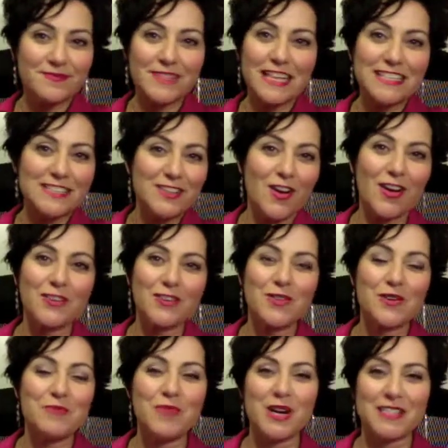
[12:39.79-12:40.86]
It's an
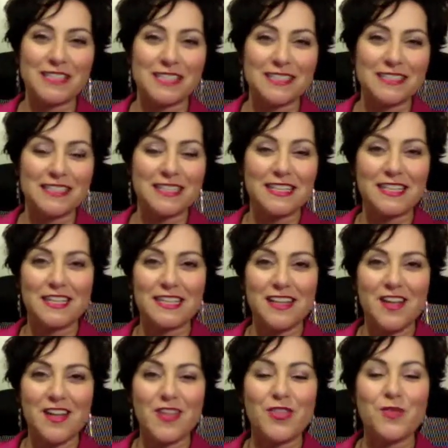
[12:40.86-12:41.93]
ongoing process.
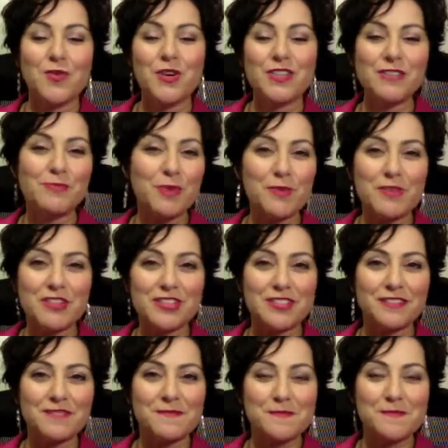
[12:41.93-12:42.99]
The word is
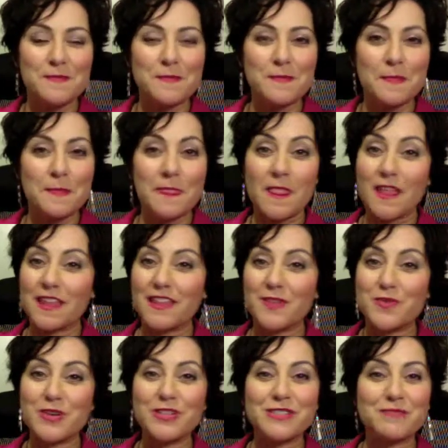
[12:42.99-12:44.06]
permission. The
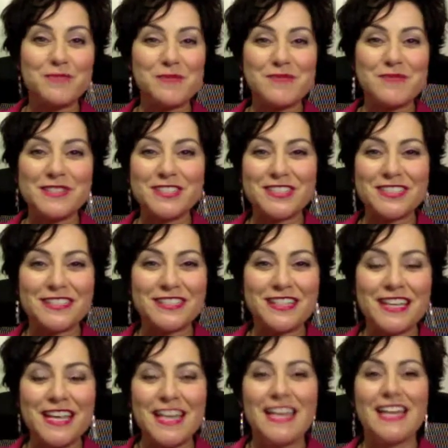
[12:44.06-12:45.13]
word is permission.
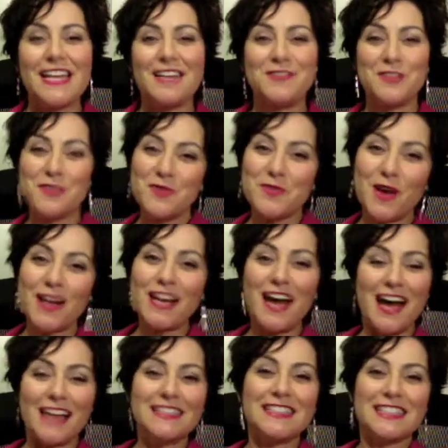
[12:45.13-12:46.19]
If you want to
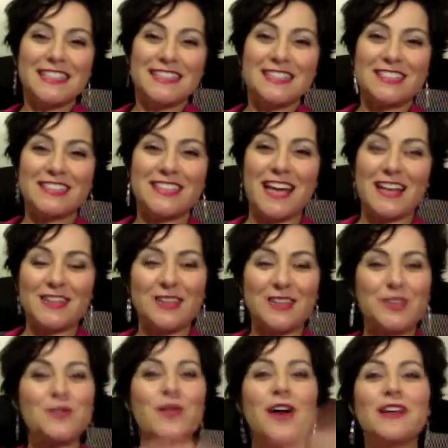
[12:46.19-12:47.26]
unleash and
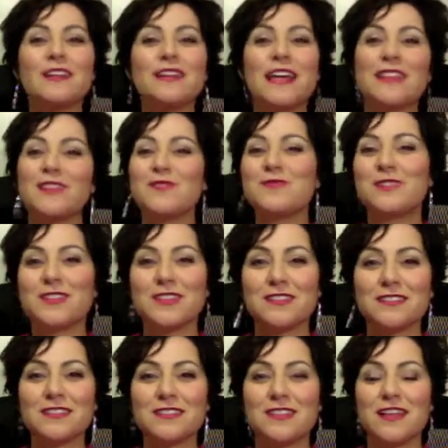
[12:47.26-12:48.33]
you want to let the
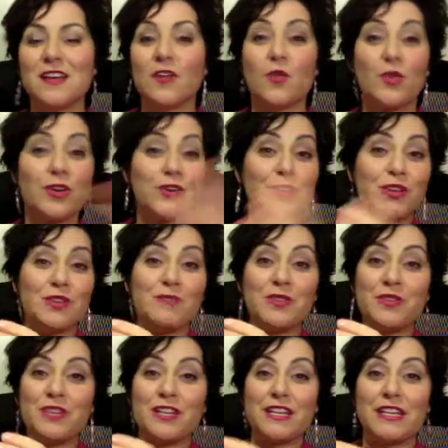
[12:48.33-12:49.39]
world or your
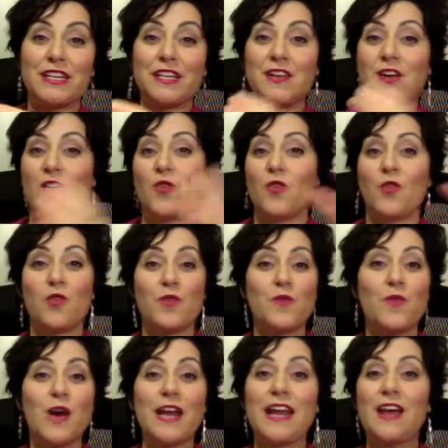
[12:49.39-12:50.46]
community or
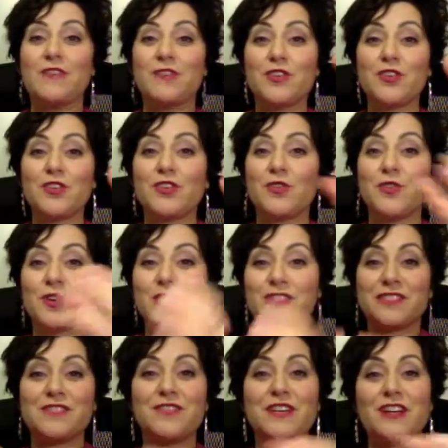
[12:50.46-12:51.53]
whatever your
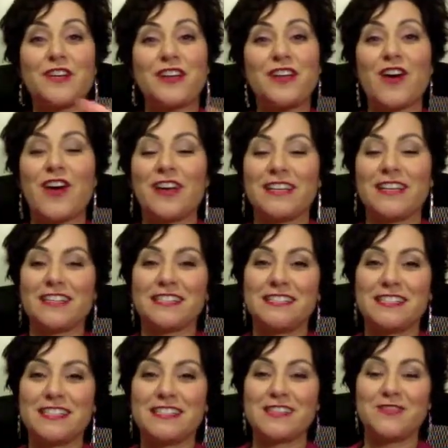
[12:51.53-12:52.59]
sphere and audience
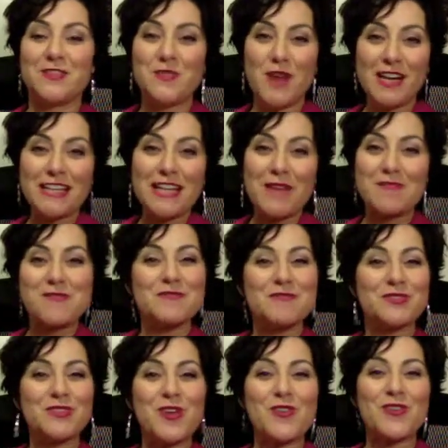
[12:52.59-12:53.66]
is, if you want to let people
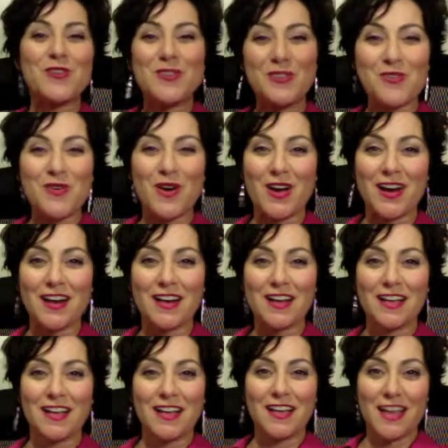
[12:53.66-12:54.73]
know who you are
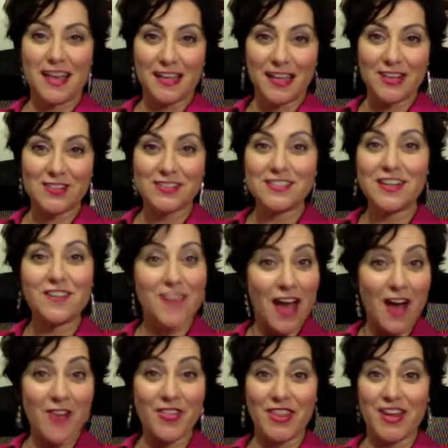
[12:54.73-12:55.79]
and get yourself
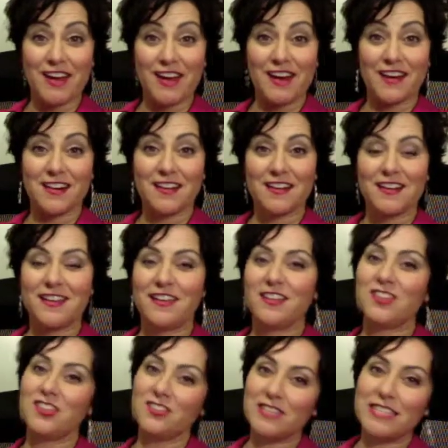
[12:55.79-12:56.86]
out there,
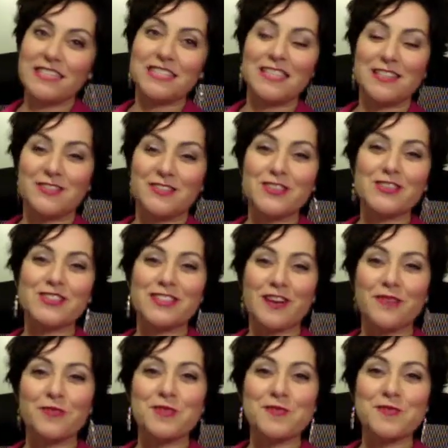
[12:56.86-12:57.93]
you need to give
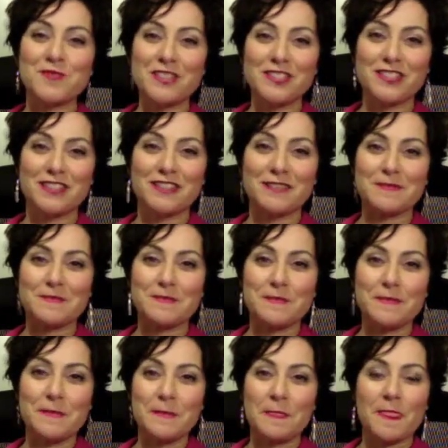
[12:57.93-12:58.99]
yourself permission.
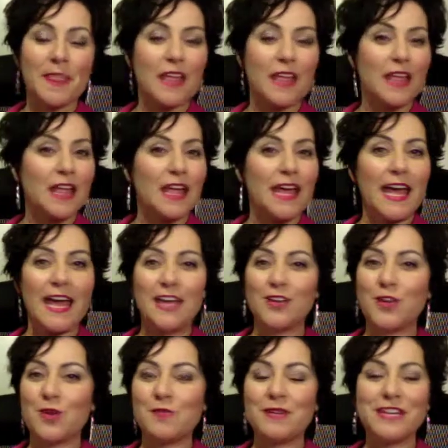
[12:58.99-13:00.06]
Ain't
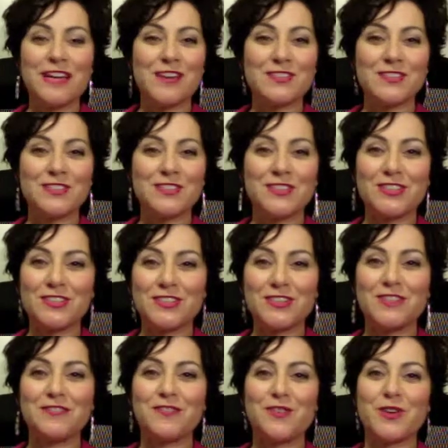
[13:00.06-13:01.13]
nobody else going to do
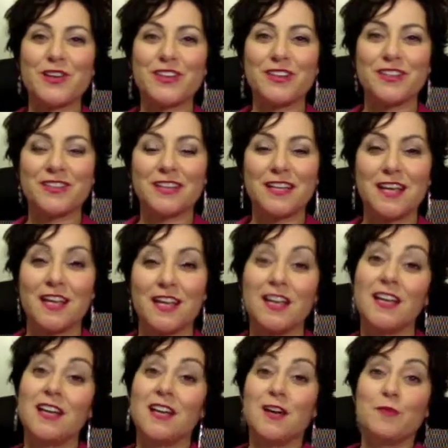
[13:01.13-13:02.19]
it for you.
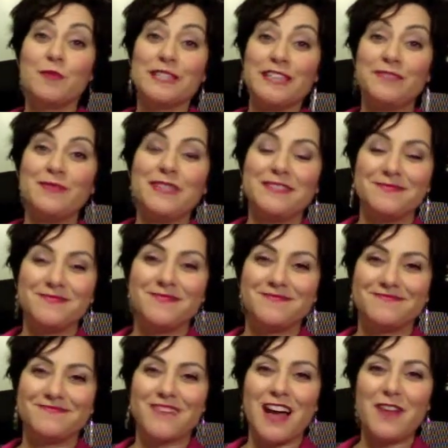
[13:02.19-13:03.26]
Believe me,
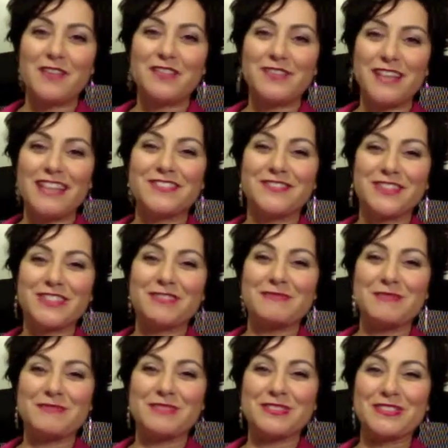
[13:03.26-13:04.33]
I would have liked for other
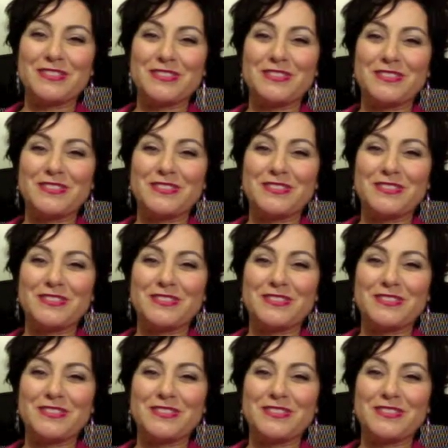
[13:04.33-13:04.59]
people to have